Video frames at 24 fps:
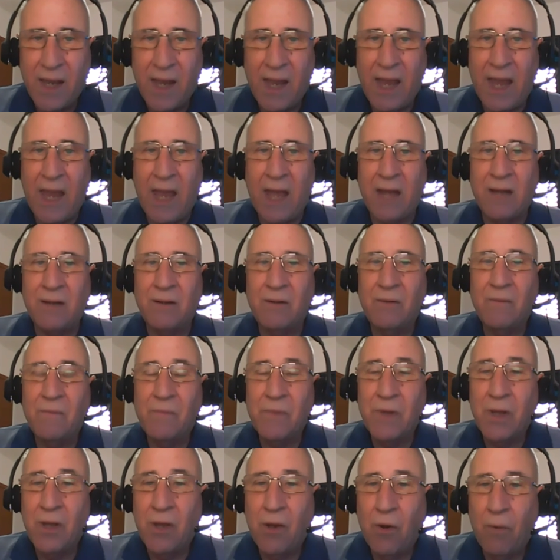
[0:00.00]
And
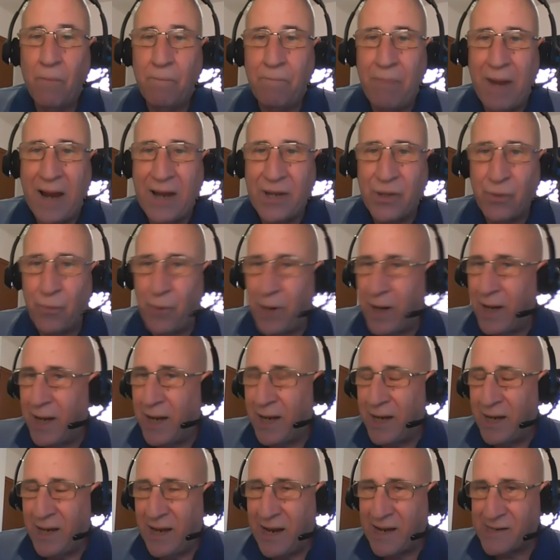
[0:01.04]
by the
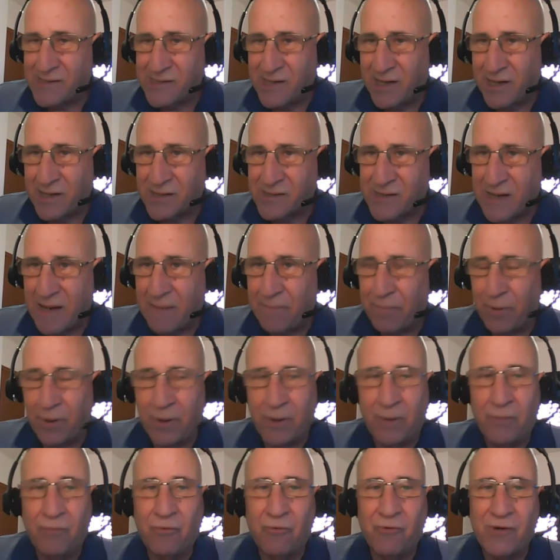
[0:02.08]
way, as an
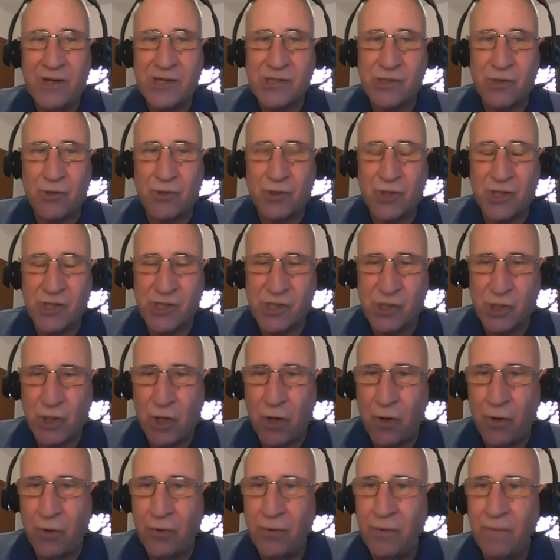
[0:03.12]
example, research has
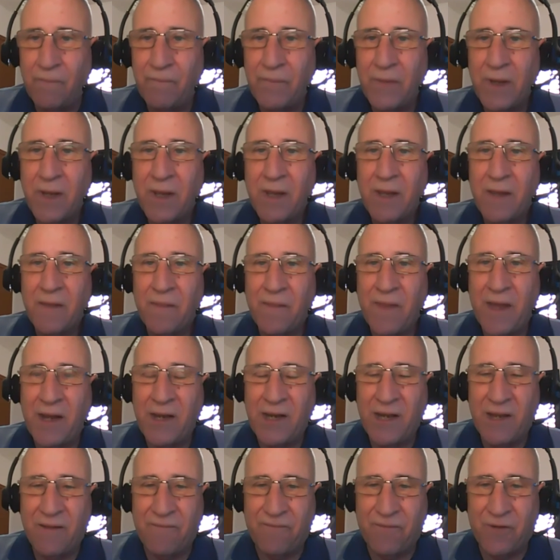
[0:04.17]
shown that
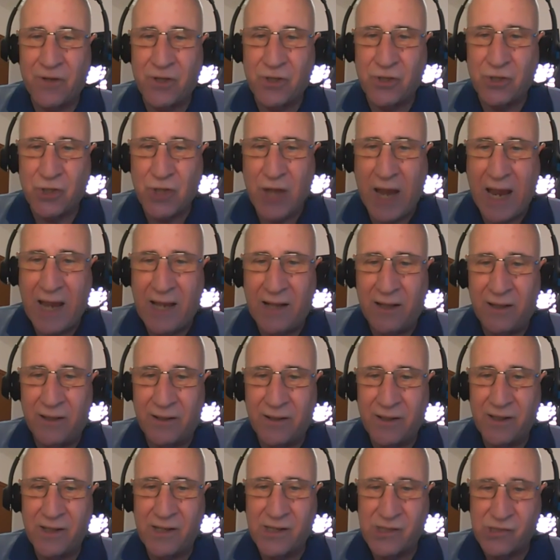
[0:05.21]
if a
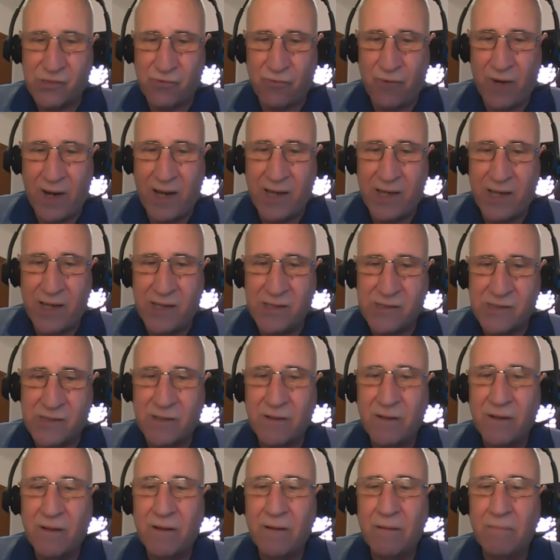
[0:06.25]
child is
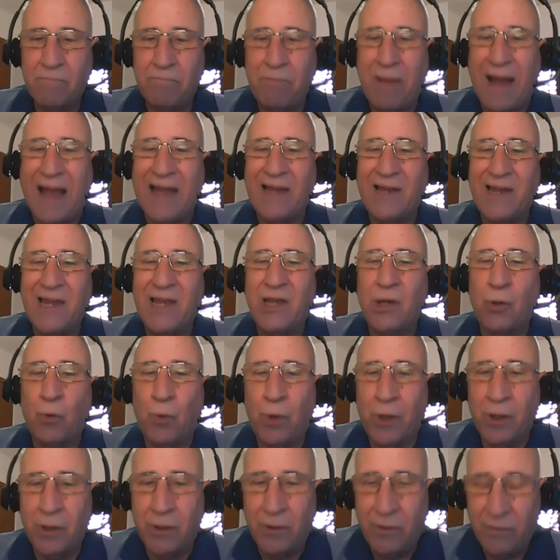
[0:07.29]
raised
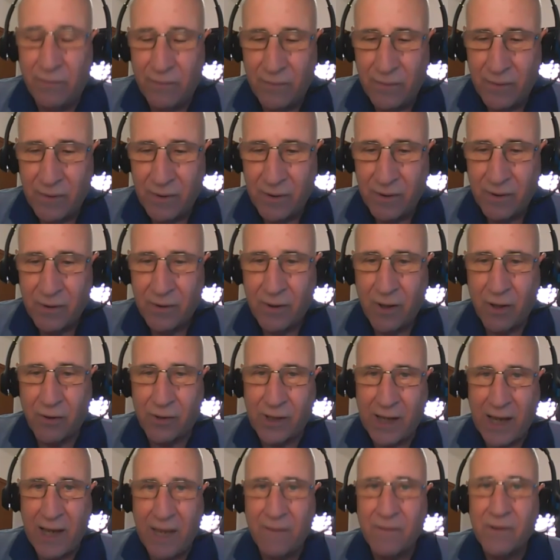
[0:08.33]
bilingual,
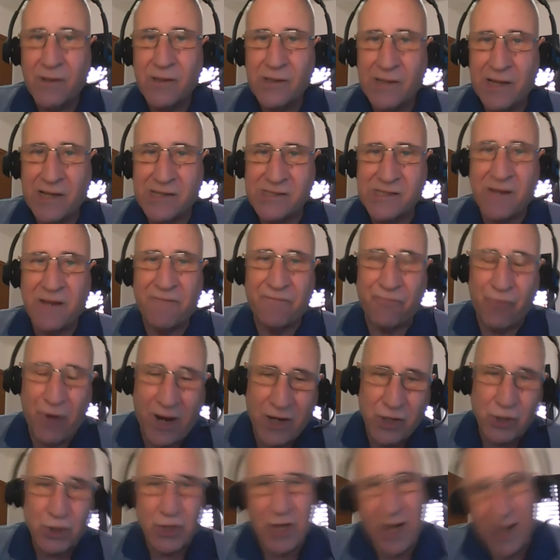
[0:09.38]
okay, let's say
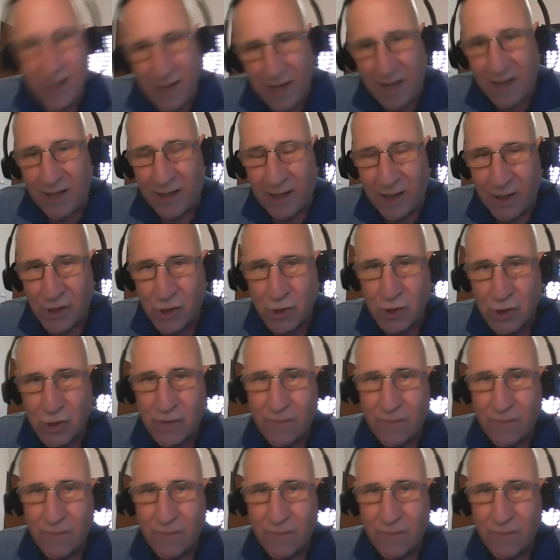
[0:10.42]
French and English,